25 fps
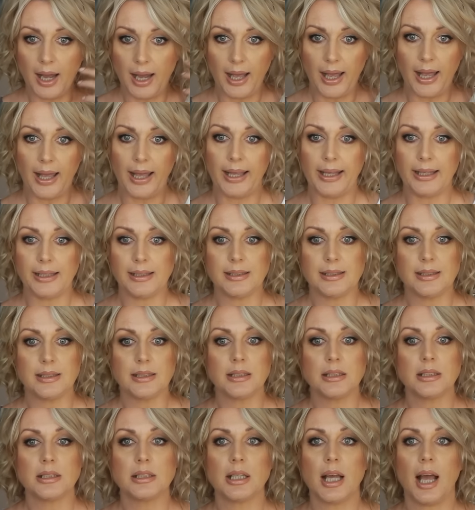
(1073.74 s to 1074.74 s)

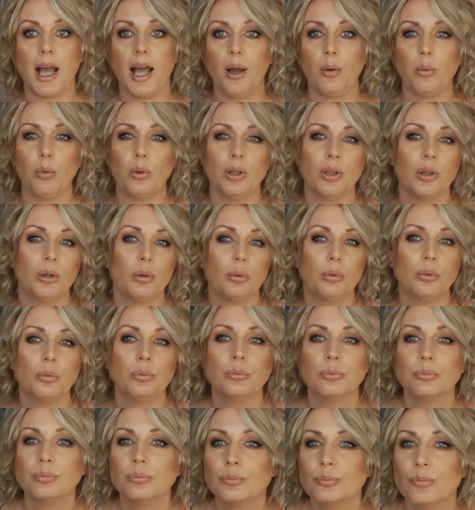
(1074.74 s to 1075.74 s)
and I will
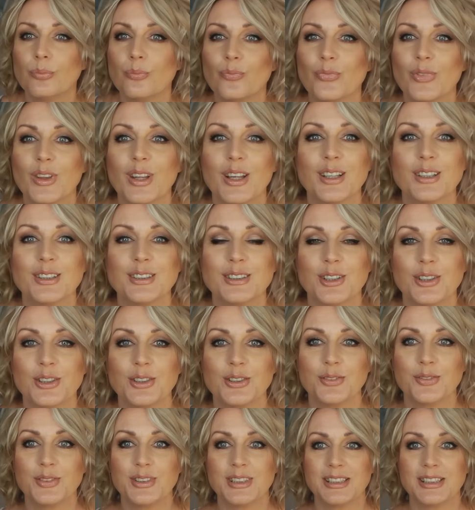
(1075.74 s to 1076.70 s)
sort of